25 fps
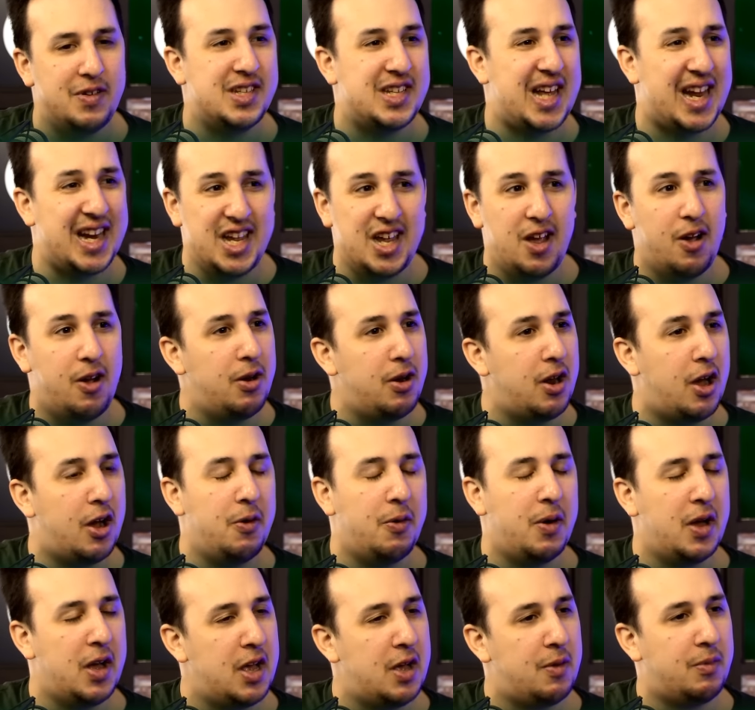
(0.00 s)

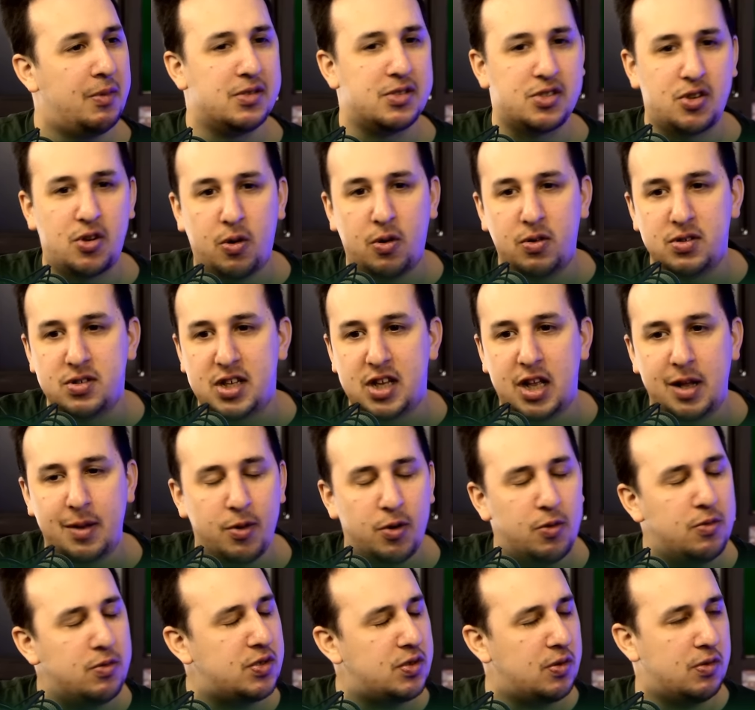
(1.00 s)
Zaniolo was causing them
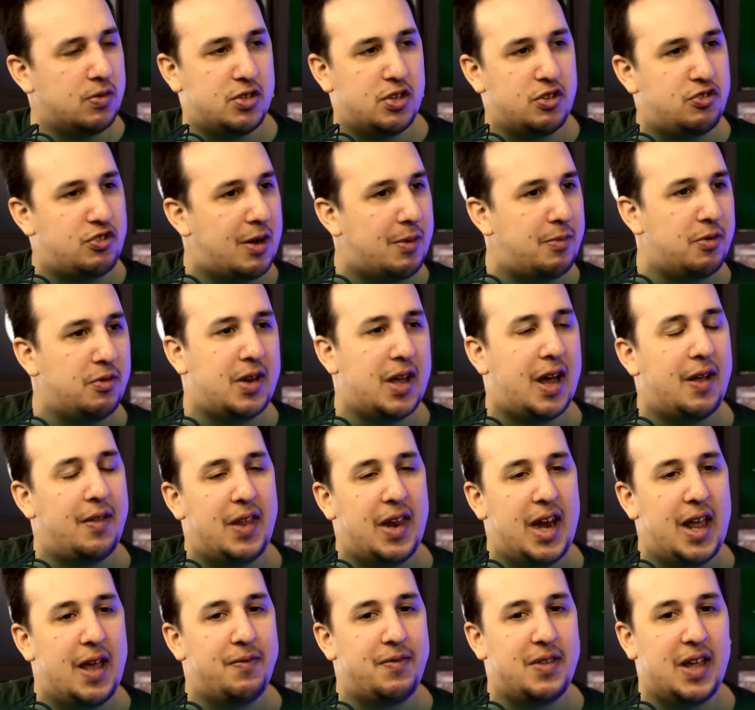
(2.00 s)
all sorts of trouble down the
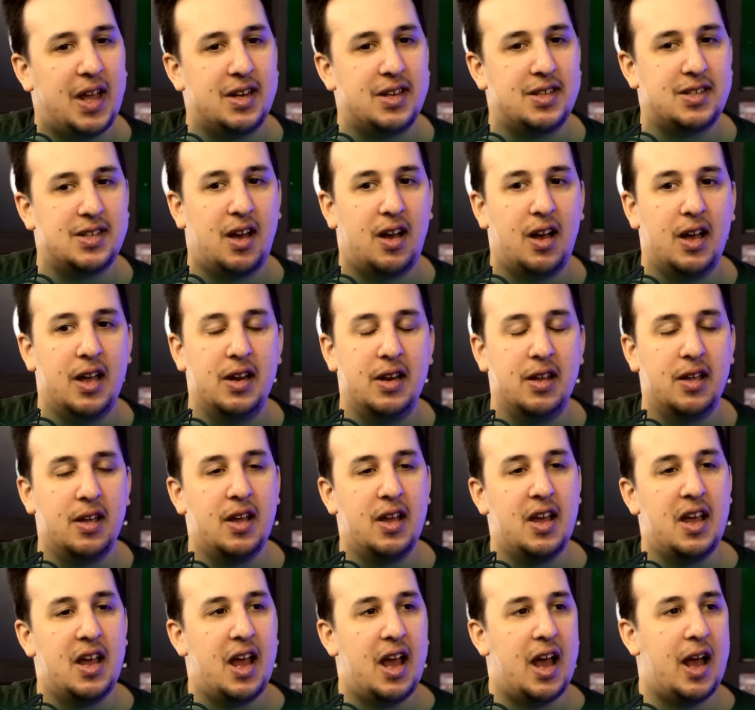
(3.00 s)
left-hand side.
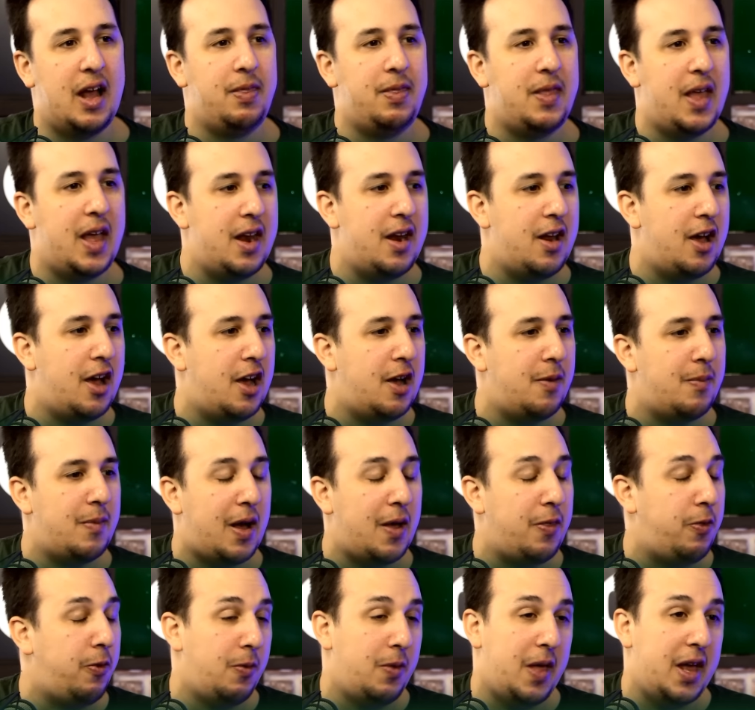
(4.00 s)
And then um, I
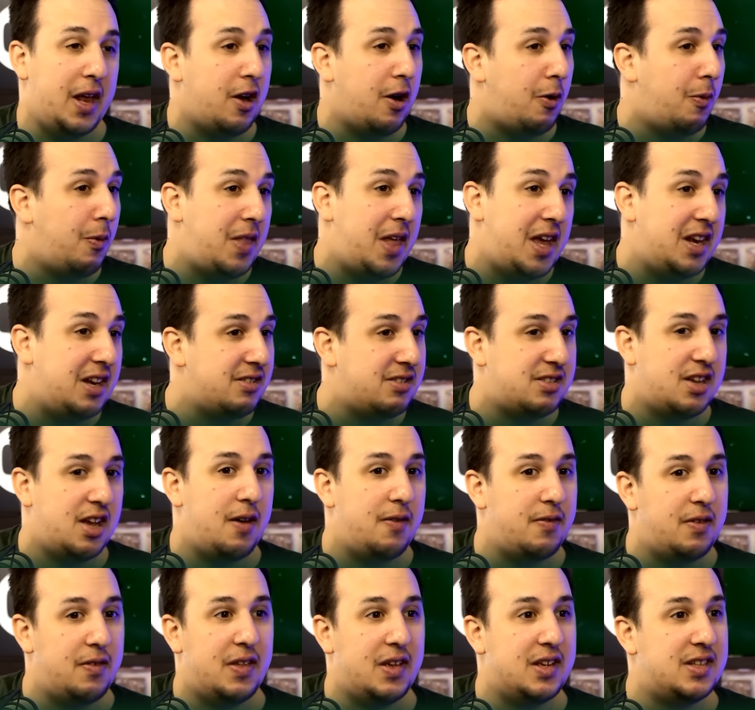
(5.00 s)
thought they got what they
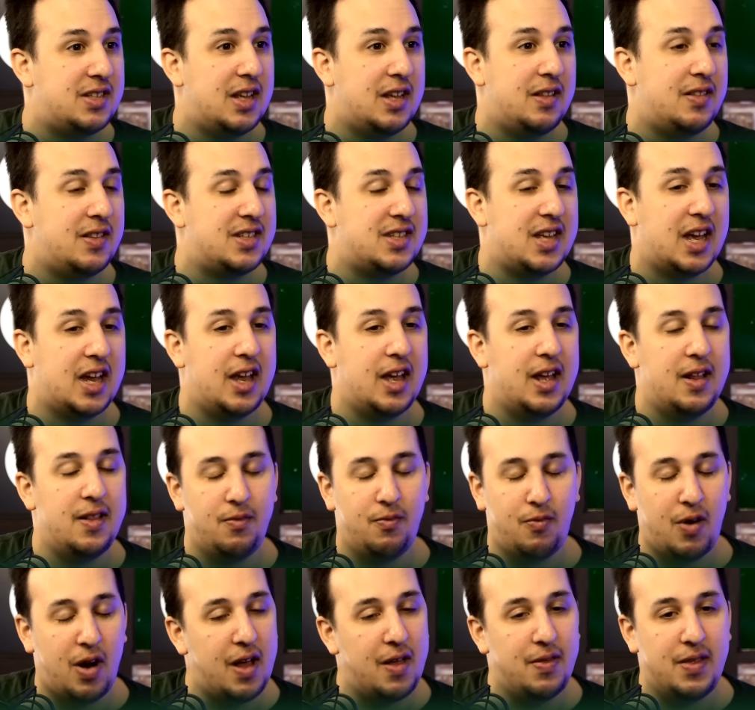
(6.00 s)
deserved in this in the second, in
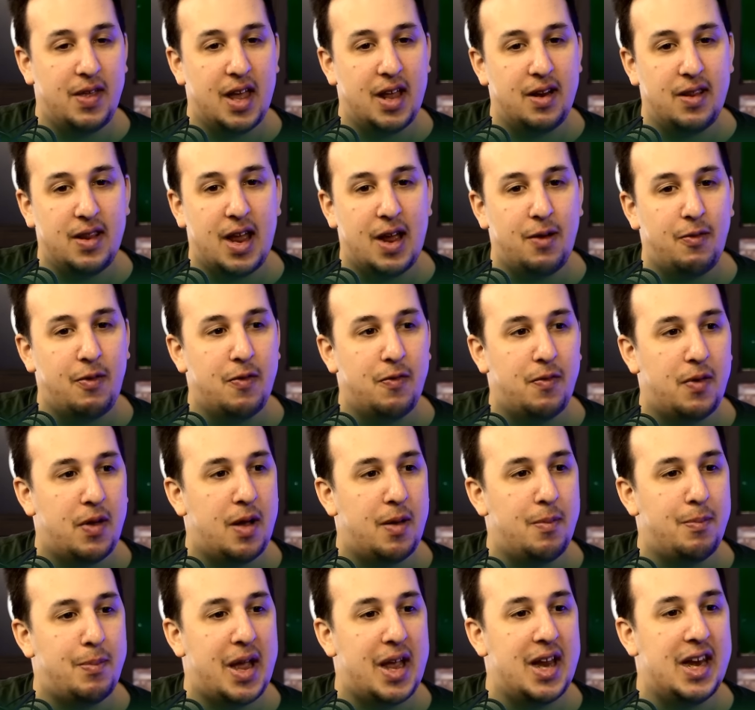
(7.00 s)
right at the end there with
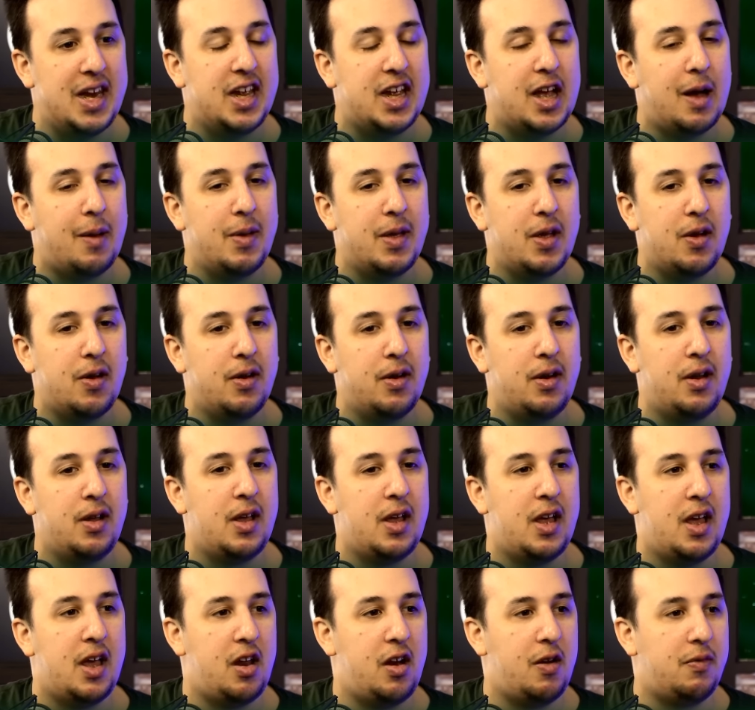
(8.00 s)
um, Bailey coming on
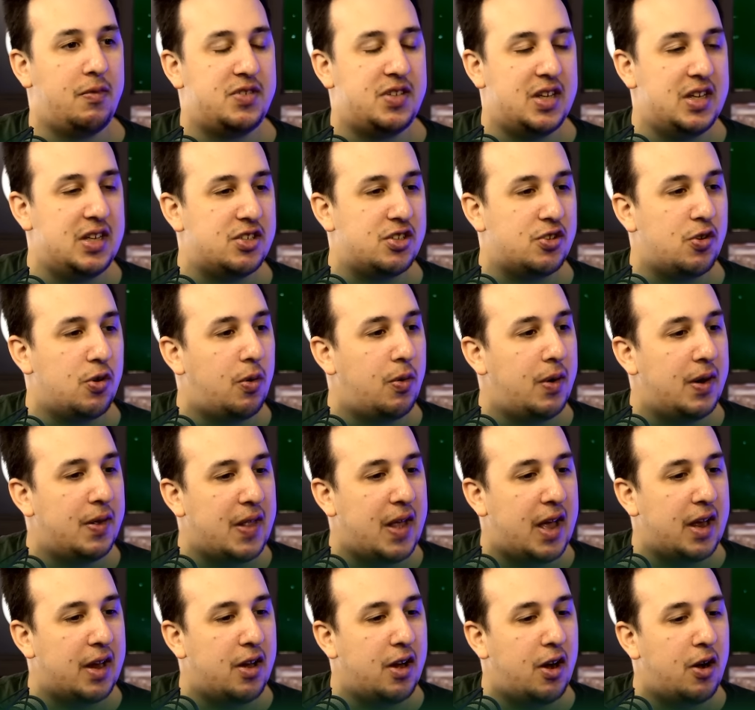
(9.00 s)
and obviously scoring
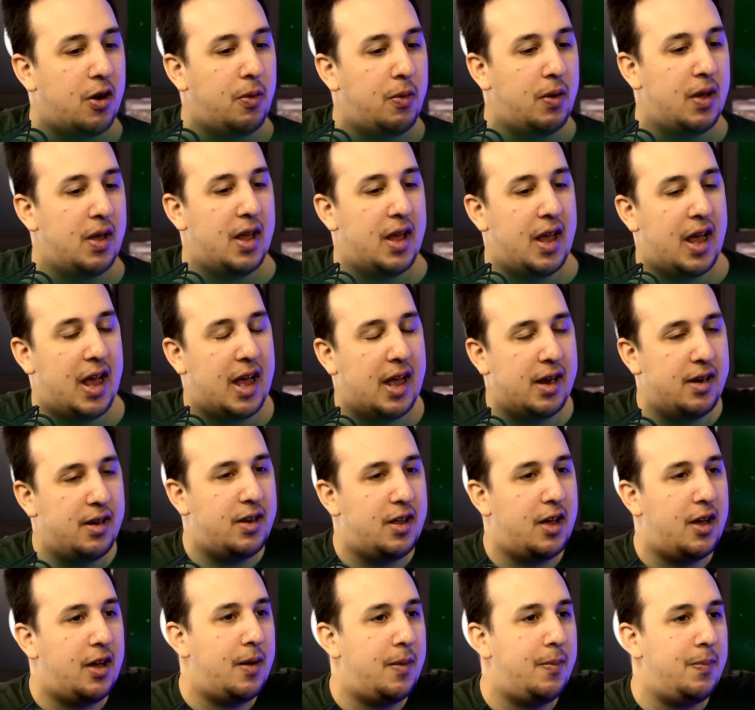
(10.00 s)
that goal and and
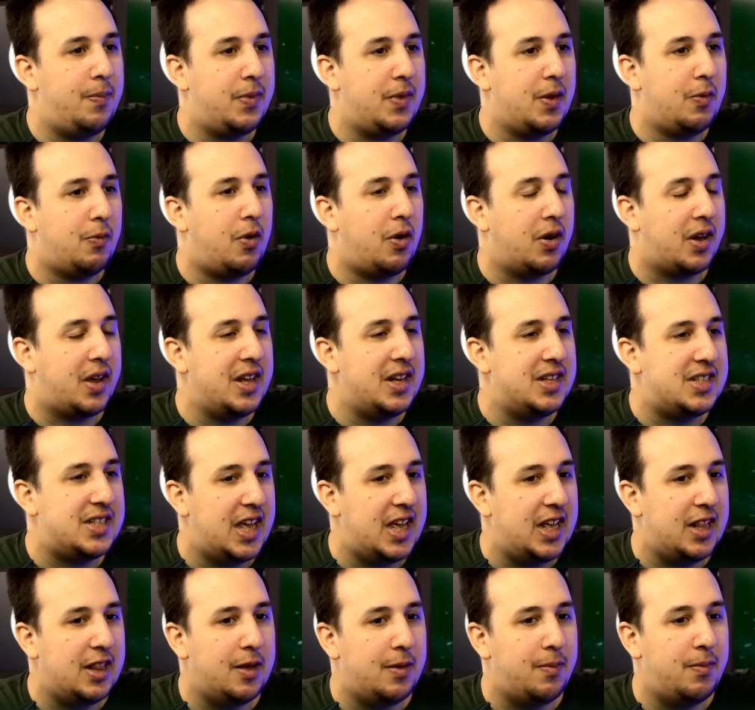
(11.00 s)
um, Watkins
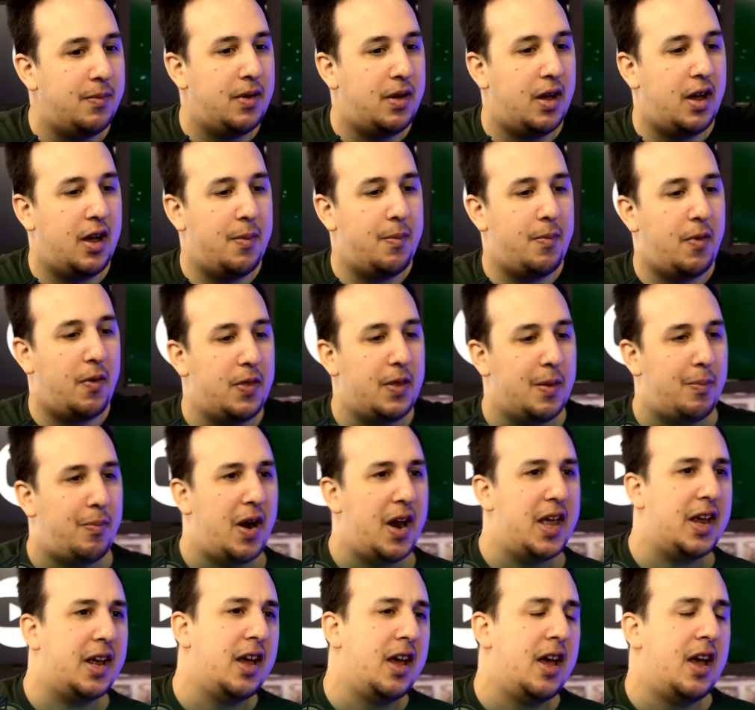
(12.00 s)
hitting them um, on the
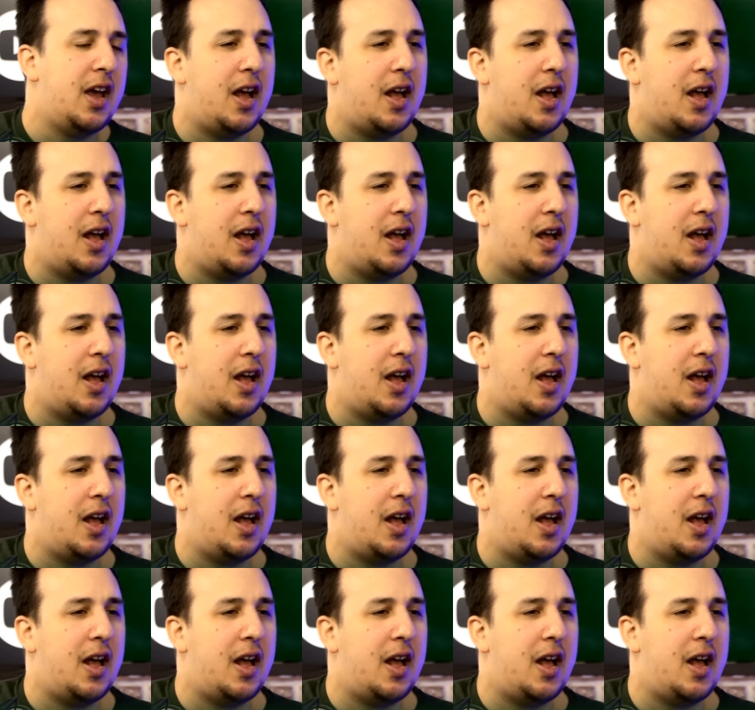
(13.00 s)
break.